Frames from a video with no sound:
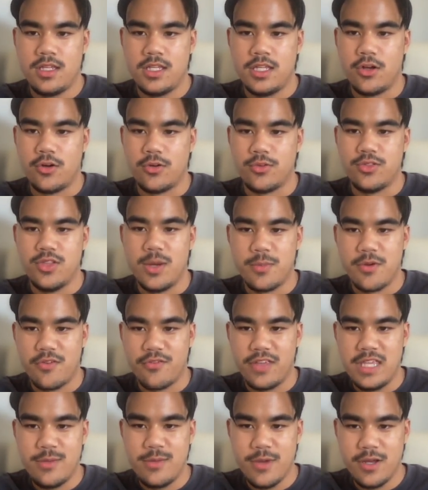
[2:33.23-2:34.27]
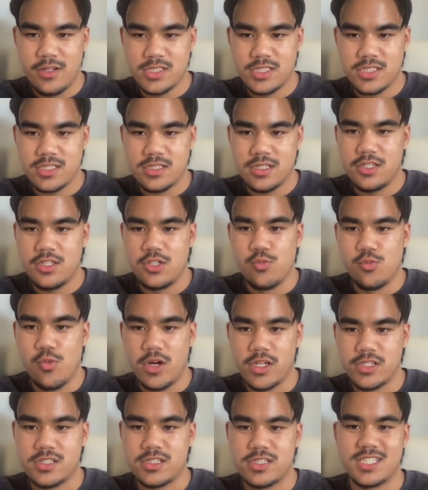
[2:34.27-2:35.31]
number of emails you
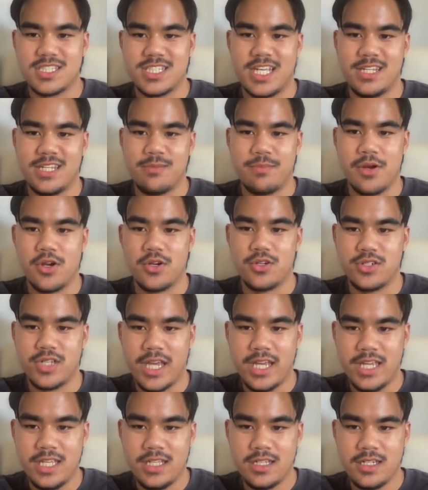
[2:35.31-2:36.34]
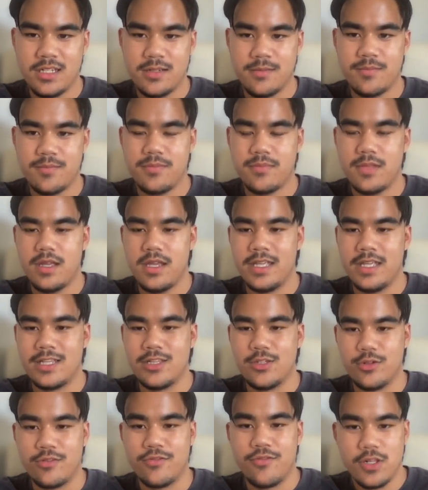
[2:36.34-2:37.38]
want to send per day,
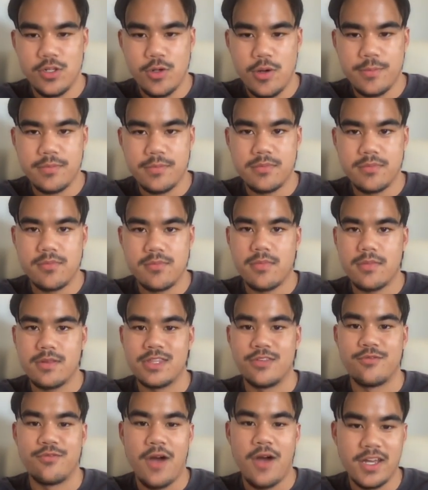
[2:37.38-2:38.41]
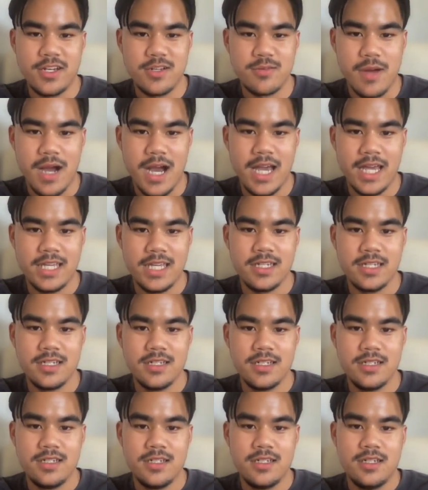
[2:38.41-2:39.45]
including follow-up, divided by
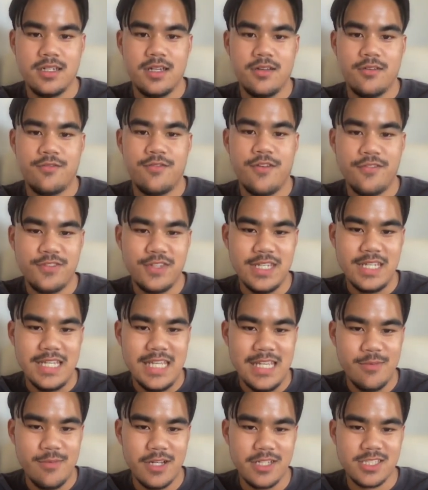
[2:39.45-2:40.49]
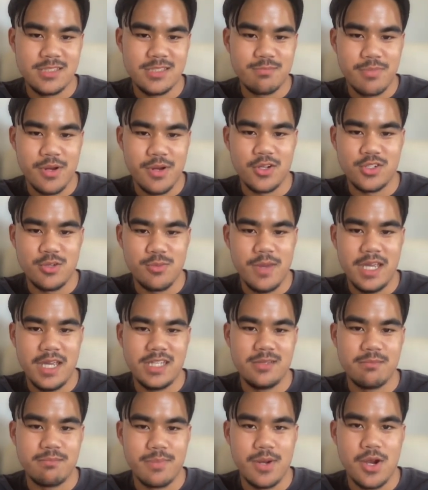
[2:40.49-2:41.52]
50 emails per
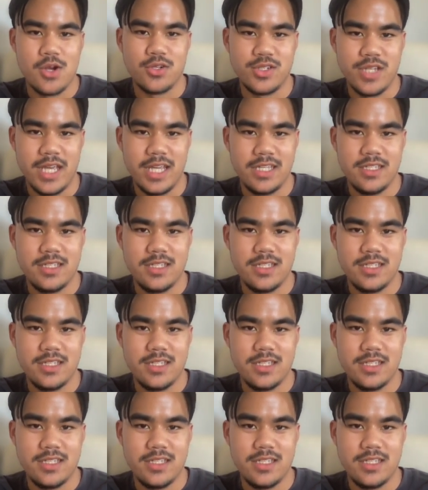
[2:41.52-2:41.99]
domain per day.